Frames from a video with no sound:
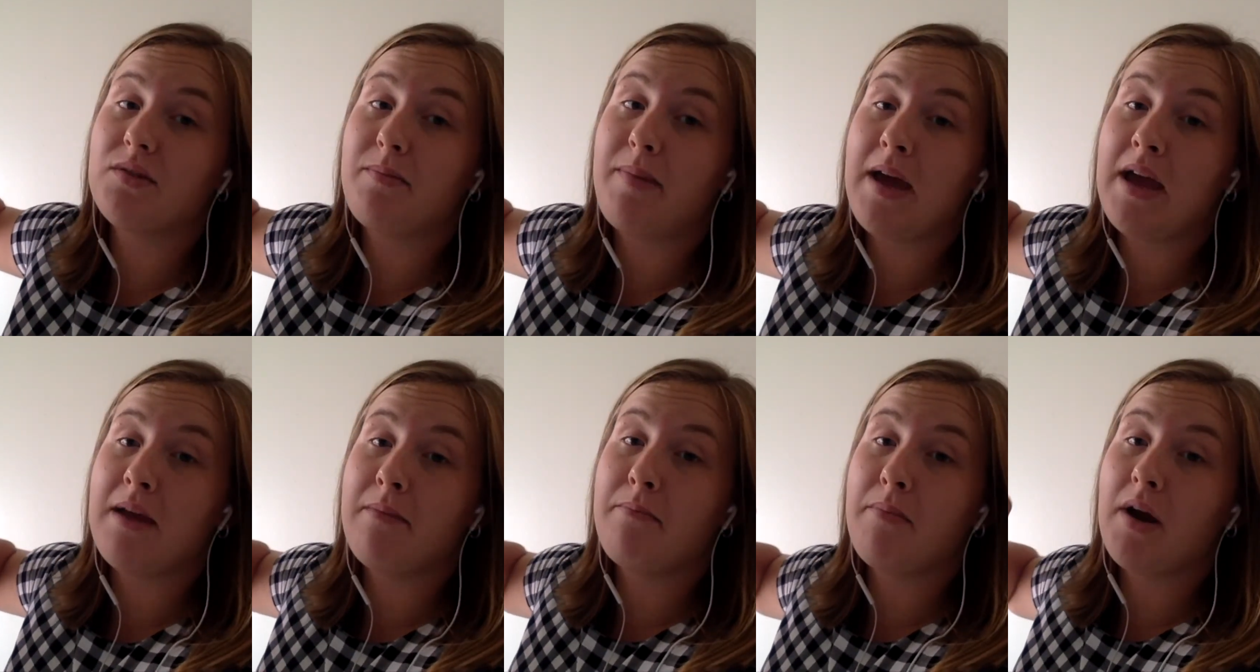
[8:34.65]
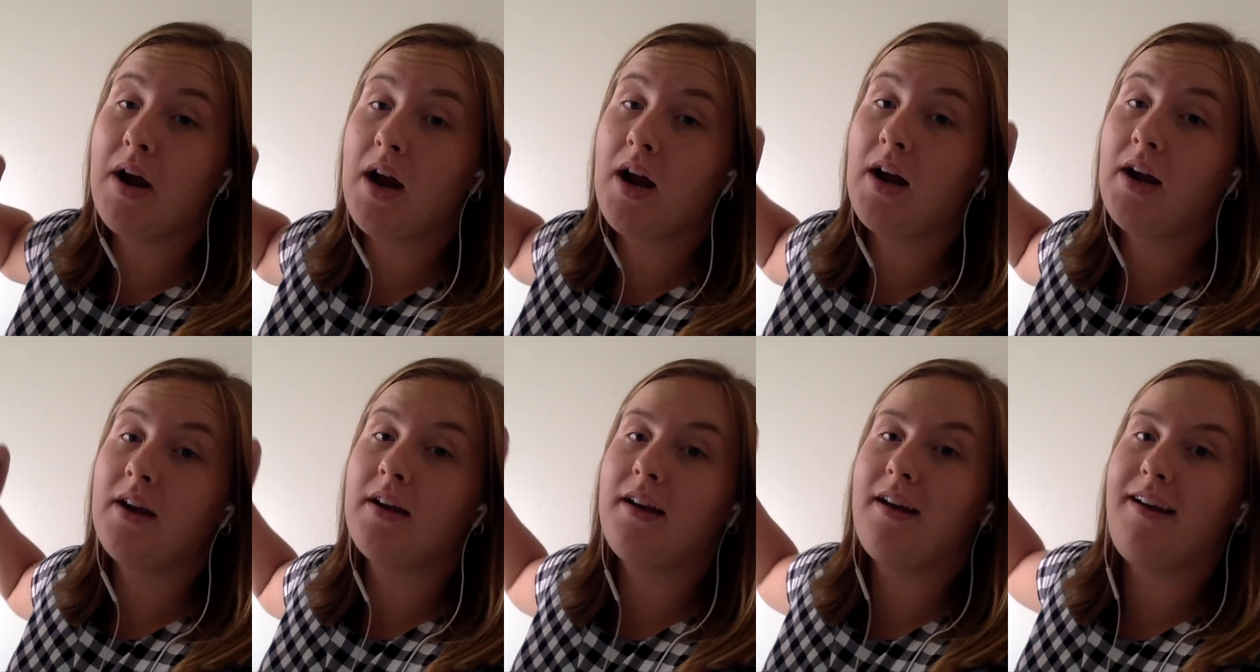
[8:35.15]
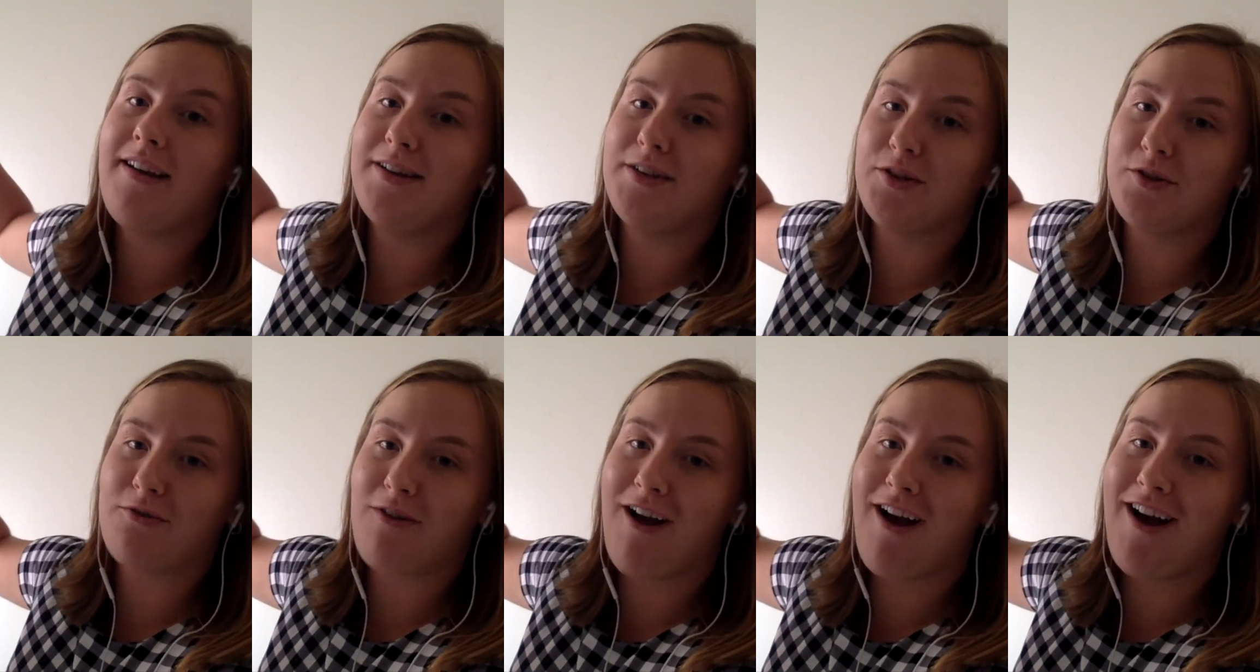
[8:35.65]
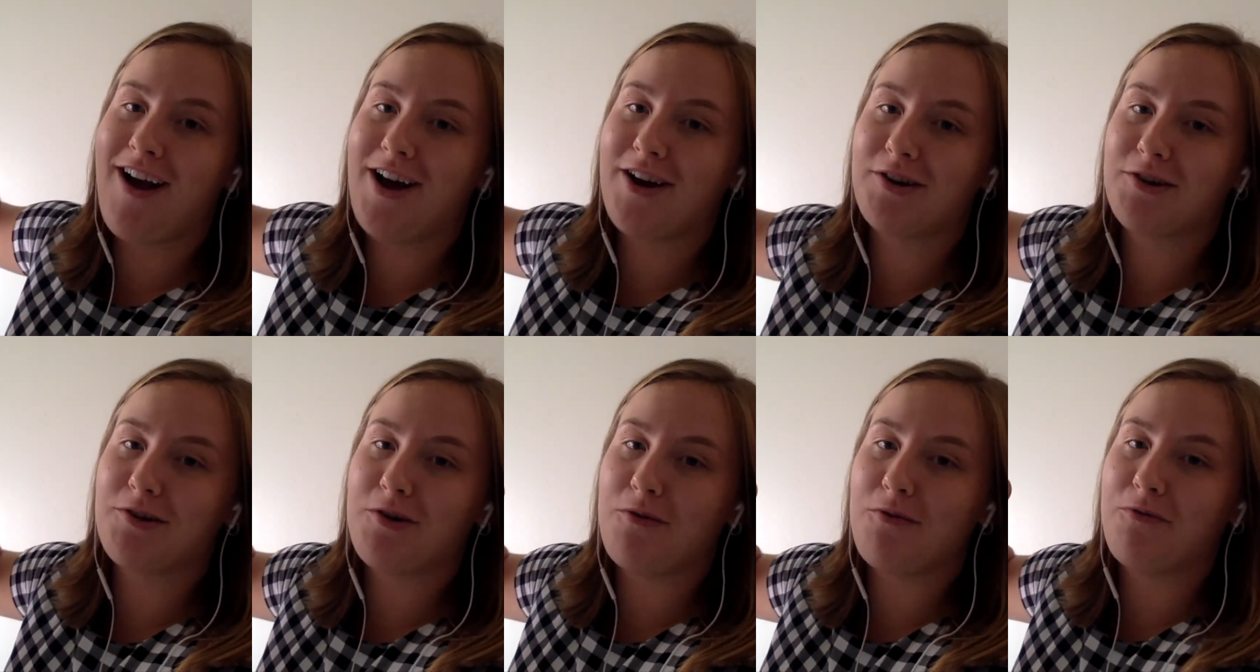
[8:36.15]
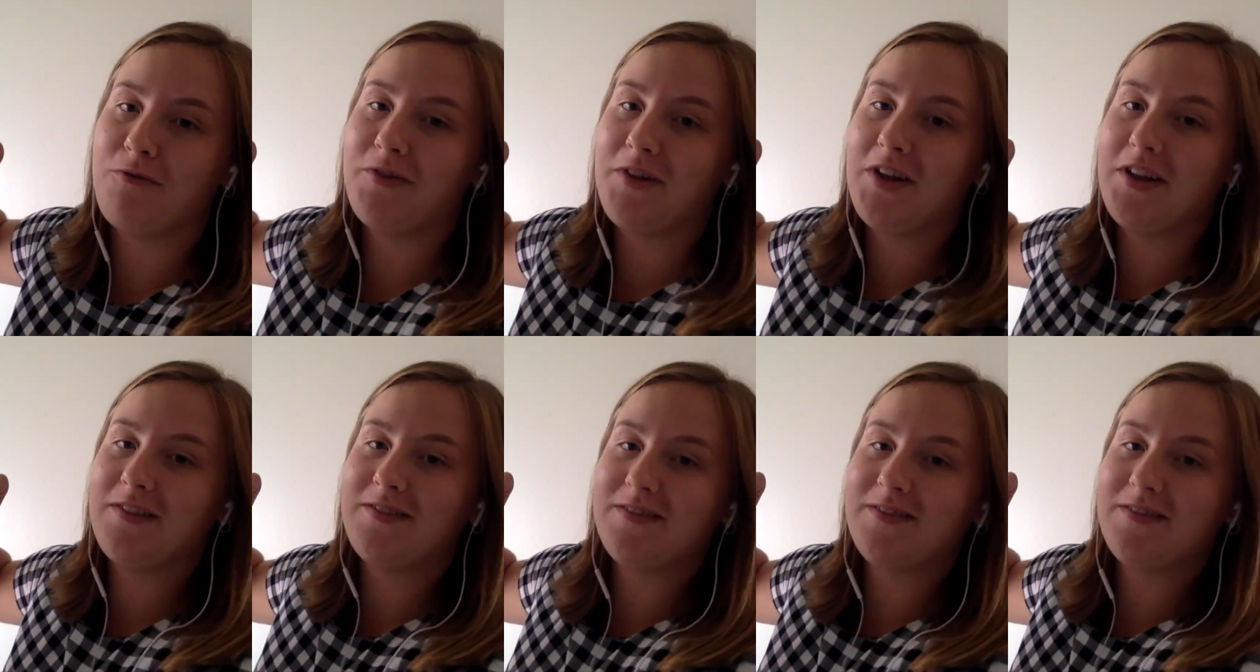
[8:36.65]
paper and draw our oval,